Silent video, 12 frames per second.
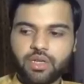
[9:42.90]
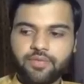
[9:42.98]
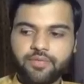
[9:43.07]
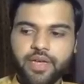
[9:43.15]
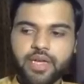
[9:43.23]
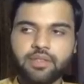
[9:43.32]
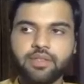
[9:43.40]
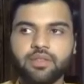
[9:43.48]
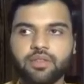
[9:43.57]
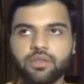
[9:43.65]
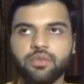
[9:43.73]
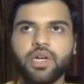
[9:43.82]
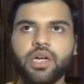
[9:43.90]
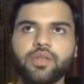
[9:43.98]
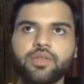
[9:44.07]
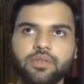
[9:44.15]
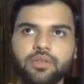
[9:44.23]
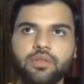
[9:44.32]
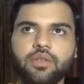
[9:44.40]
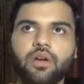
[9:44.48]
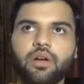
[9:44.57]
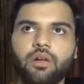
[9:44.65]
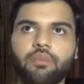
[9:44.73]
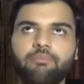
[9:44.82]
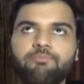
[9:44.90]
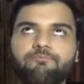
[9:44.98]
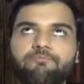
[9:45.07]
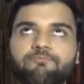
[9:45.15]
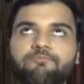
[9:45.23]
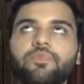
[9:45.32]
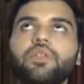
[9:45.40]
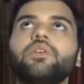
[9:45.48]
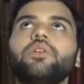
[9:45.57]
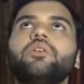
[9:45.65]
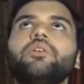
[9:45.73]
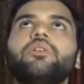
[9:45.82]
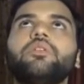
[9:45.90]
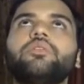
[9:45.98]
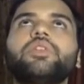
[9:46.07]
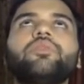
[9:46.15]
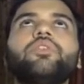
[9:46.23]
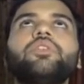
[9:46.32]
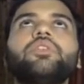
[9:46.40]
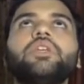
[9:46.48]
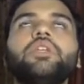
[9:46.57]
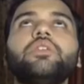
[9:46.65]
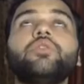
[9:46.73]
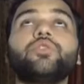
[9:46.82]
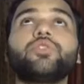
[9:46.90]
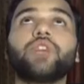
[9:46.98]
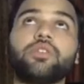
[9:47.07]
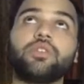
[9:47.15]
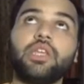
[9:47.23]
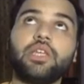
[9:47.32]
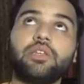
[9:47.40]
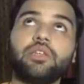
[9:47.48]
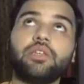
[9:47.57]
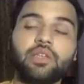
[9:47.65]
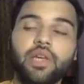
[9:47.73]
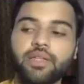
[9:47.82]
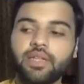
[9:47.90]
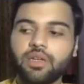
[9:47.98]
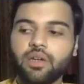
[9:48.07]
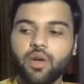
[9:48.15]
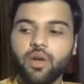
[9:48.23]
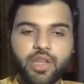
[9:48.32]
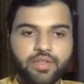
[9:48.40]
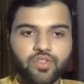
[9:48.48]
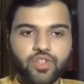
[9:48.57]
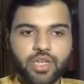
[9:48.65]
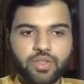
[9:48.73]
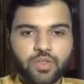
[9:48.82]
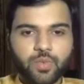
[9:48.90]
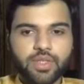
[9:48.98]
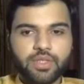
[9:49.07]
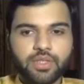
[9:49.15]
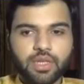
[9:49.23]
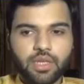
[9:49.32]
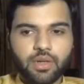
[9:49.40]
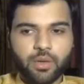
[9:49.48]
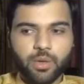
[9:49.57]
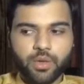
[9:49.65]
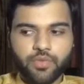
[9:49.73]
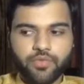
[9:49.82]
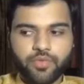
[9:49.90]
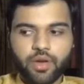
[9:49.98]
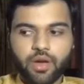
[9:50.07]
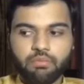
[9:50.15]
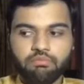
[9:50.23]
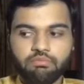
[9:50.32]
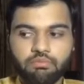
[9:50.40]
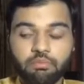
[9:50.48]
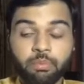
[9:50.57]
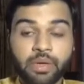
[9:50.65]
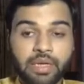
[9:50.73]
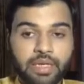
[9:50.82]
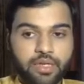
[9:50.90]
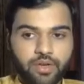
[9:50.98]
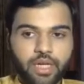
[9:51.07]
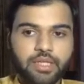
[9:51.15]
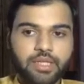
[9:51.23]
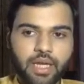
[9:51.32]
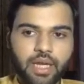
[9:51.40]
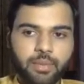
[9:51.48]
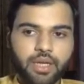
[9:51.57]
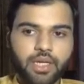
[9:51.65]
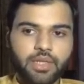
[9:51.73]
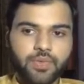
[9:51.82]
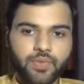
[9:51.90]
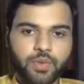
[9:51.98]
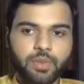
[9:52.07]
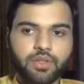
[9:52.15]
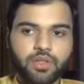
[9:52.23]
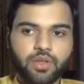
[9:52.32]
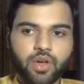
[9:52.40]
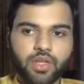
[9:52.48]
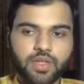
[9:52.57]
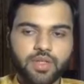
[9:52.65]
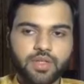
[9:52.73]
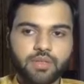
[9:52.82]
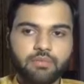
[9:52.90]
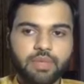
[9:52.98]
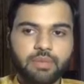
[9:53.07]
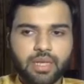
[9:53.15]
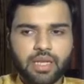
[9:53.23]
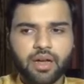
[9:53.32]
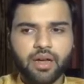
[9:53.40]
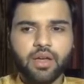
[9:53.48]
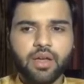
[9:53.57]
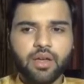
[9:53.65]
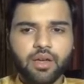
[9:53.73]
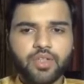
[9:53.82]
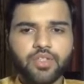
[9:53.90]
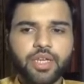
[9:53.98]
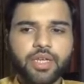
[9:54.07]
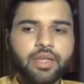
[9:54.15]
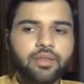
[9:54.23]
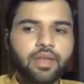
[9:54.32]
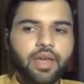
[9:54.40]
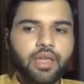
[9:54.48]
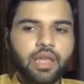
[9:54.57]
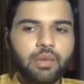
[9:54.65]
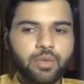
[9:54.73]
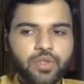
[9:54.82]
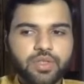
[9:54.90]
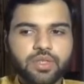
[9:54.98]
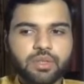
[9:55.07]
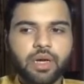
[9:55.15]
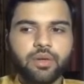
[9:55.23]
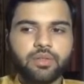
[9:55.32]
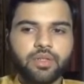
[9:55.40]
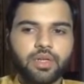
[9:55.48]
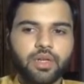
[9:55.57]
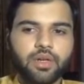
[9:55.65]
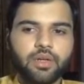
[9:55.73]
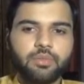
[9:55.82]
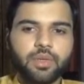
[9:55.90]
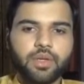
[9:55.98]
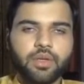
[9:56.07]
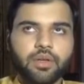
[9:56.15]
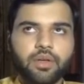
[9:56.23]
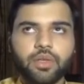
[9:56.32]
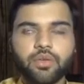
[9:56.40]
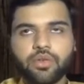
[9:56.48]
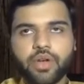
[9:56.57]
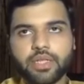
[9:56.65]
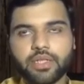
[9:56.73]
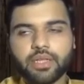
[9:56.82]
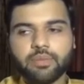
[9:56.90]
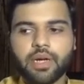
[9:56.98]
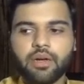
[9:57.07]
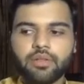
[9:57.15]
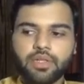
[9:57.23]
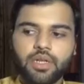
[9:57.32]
fact, since 2018. I think a lot has changed. We see a lot of brilliant writing coming out from Indian authors, and people are shedding their inhibitions about, writing about